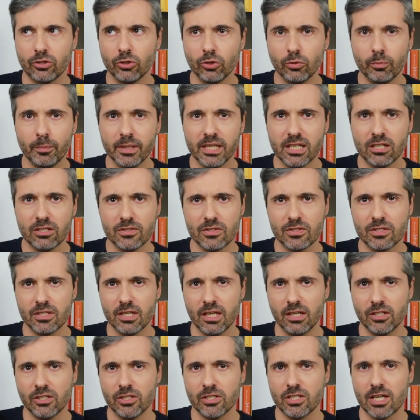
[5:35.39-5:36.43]
could be
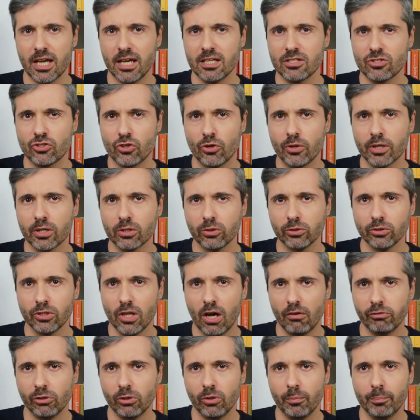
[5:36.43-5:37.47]
considered a historical
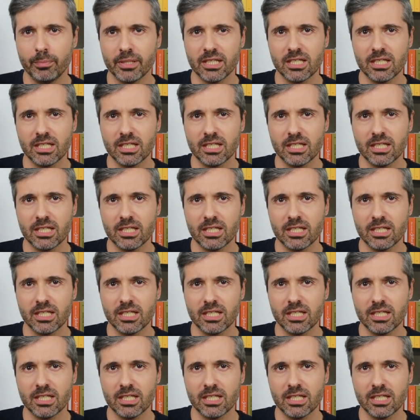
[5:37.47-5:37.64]
novel,